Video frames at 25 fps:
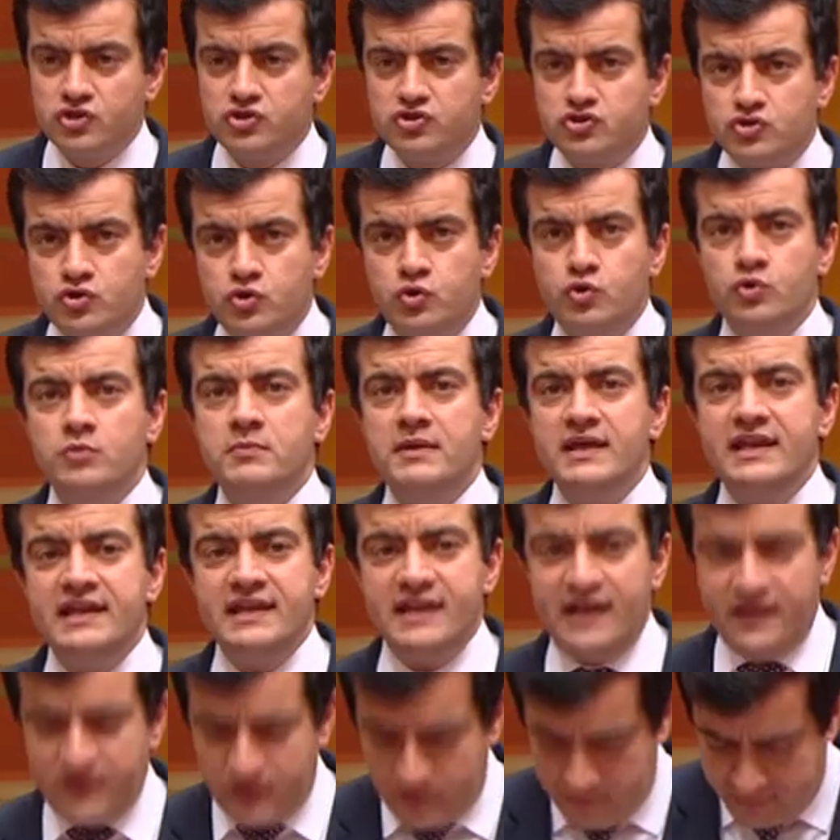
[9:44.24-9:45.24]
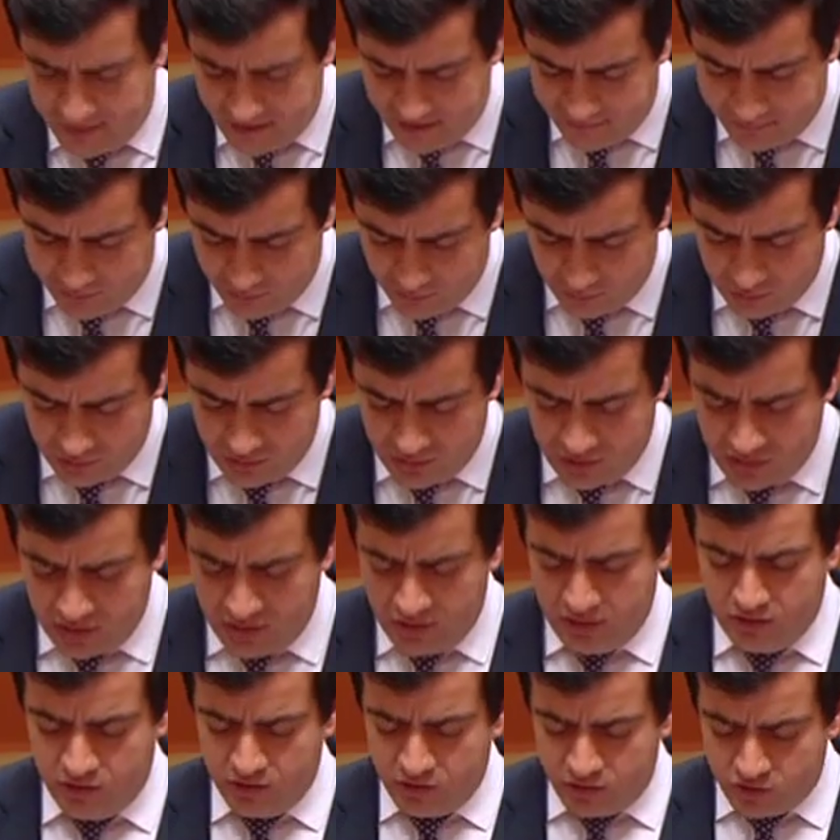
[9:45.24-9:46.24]
too many other people,
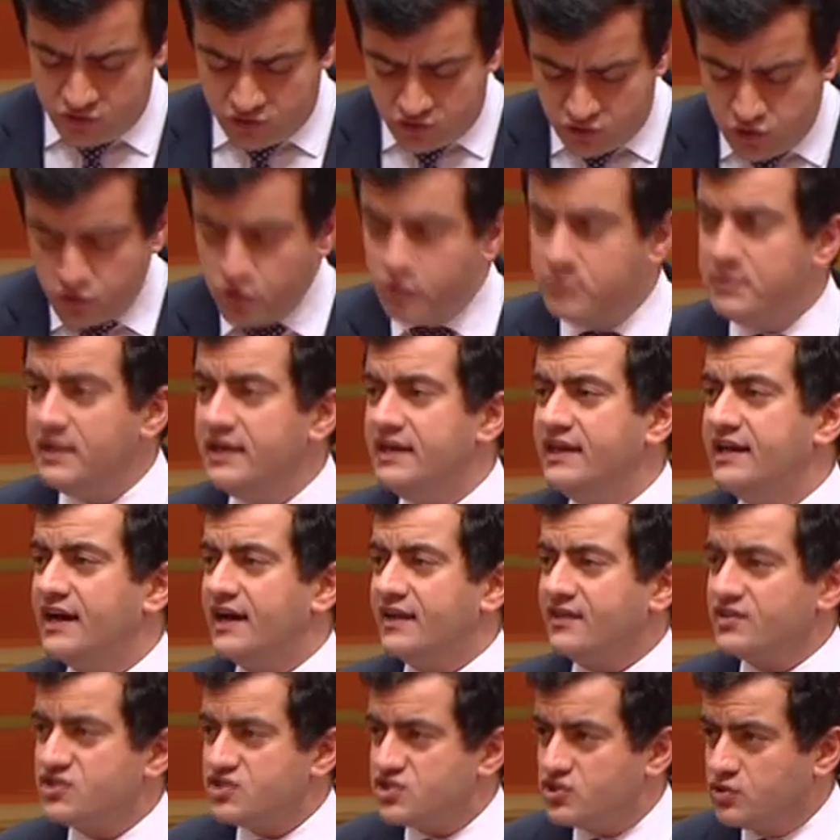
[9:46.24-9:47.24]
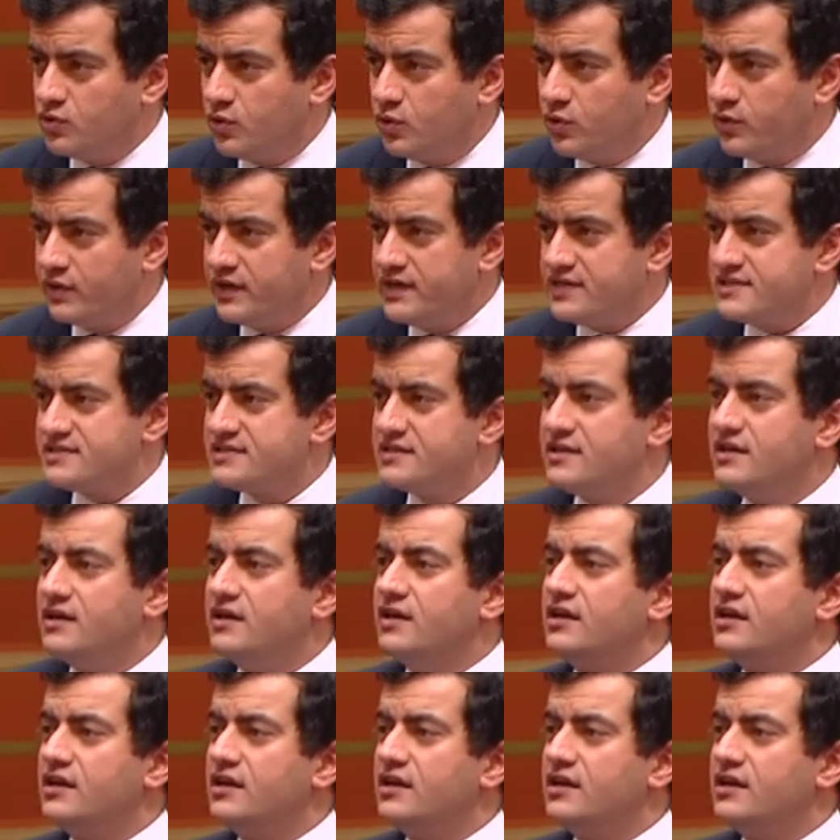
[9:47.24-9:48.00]
too many other stories,